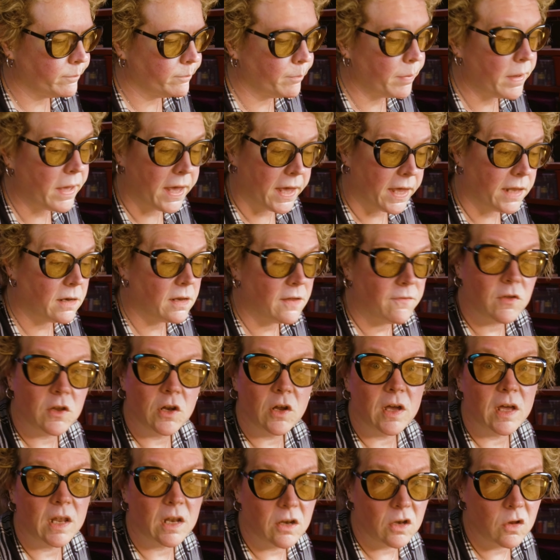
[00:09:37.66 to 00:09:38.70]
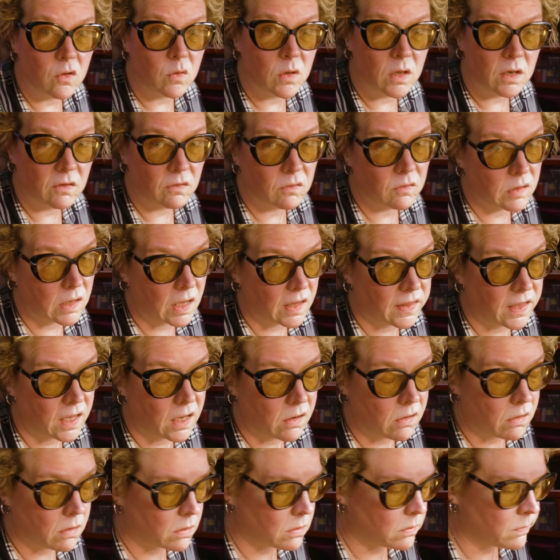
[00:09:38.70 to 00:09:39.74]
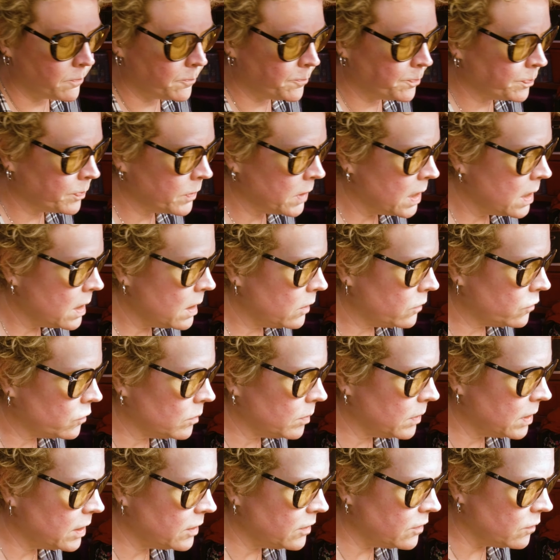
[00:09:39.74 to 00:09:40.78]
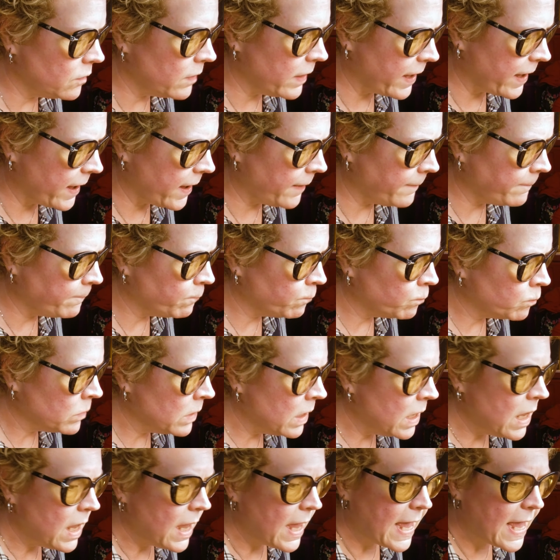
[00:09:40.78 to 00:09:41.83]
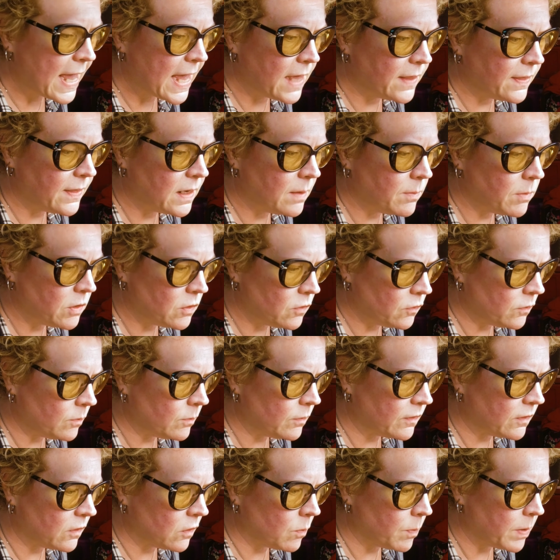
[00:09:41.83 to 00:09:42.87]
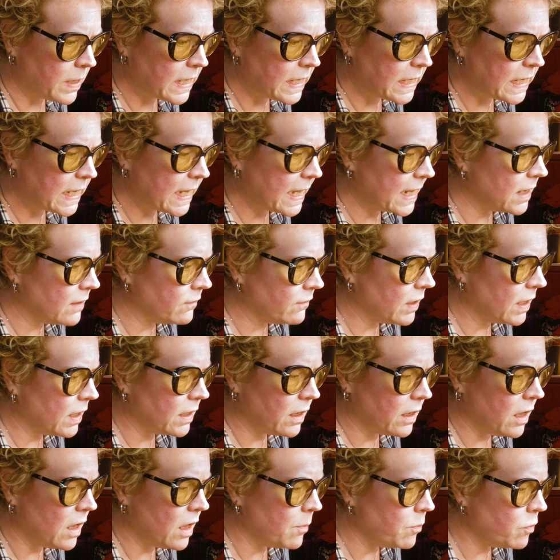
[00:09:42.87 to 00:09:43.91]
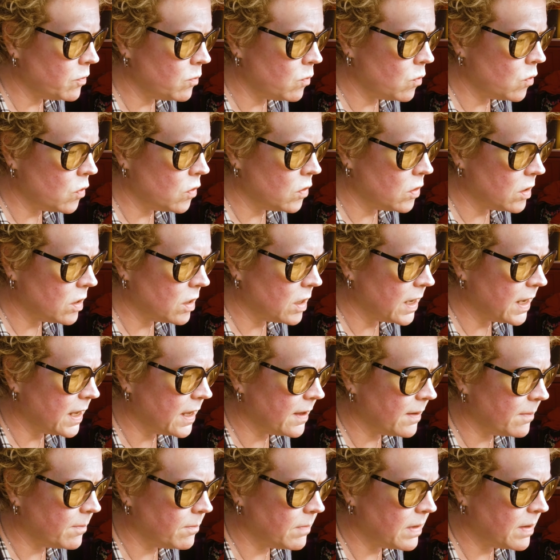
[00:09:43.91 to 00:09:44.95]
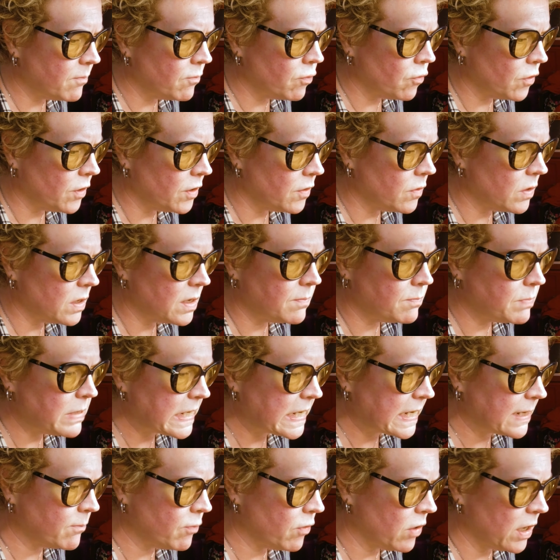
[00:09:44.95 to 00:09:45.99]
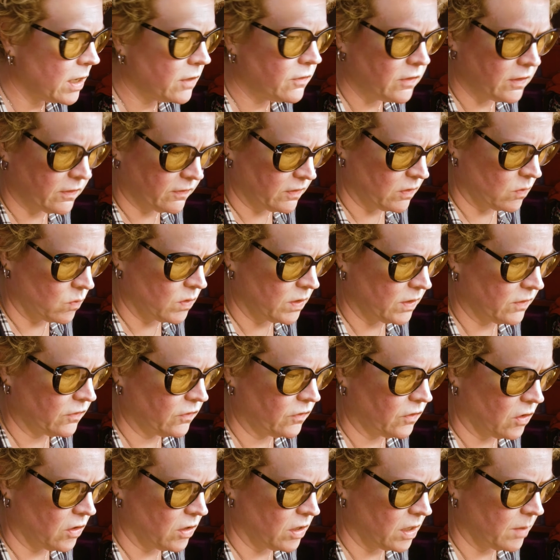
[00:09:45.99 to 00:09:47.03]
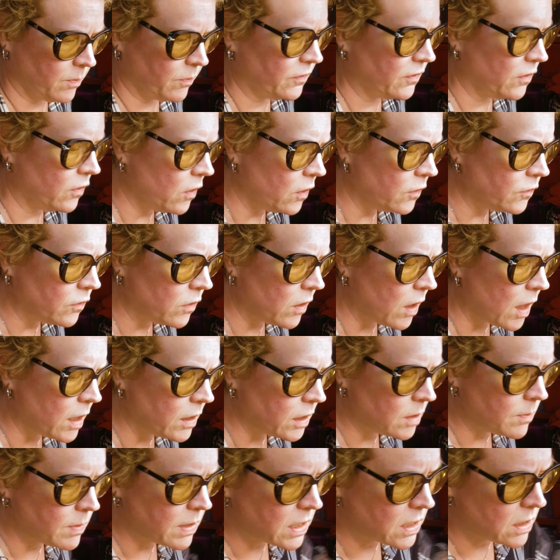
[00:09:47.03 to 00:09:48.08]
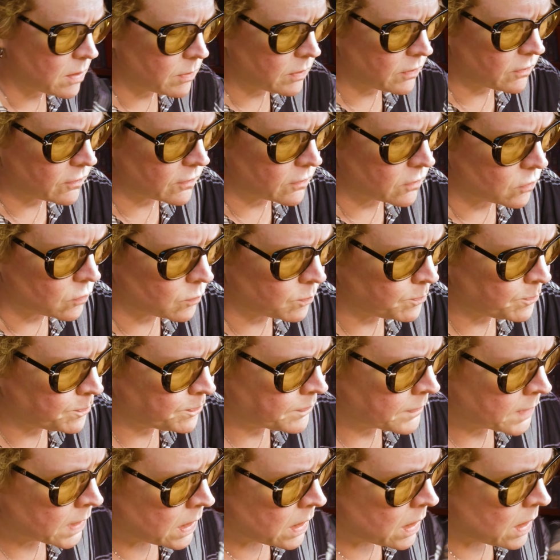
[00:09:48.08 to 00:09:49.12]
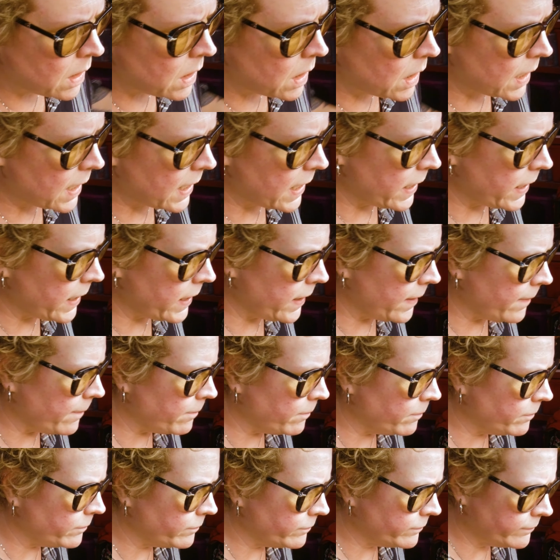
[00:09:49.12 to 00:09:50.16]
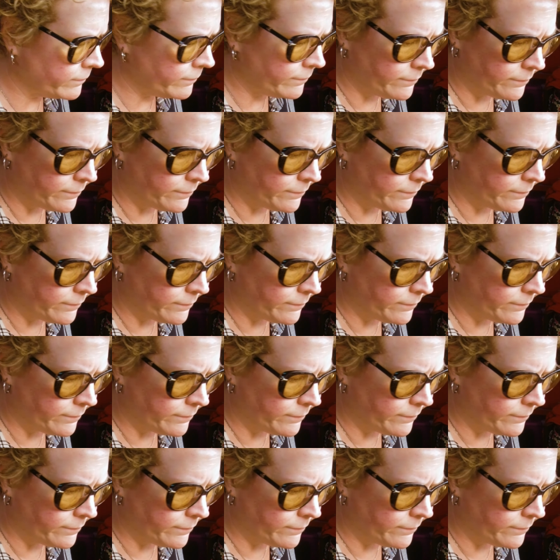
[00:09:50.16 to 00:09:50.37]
But if you know how to do it, it's not that hard. So I'm going to do that. And then I'm going to do some silk painting. And I've got a couple more embroidery and beading projects I want to start up. So those are all going to be coming soon. God,